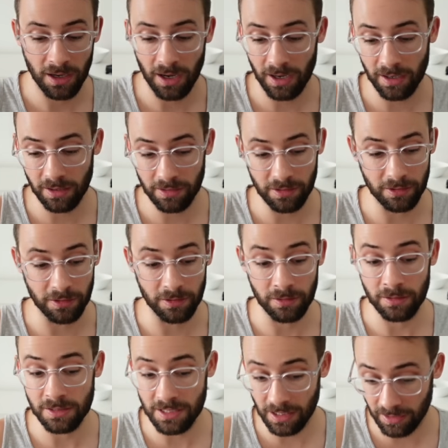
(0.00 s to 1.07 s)
I either
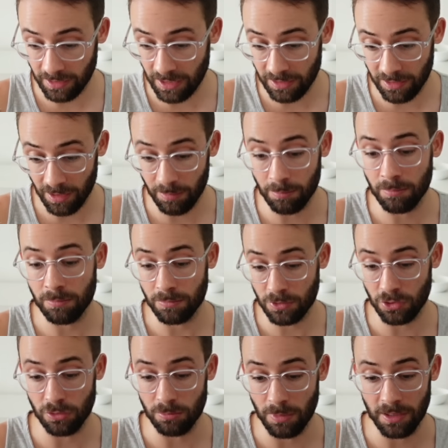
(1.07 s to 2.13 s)
delegate them
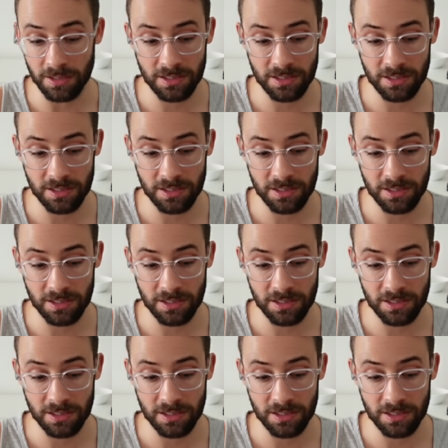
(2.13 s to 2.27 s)
to my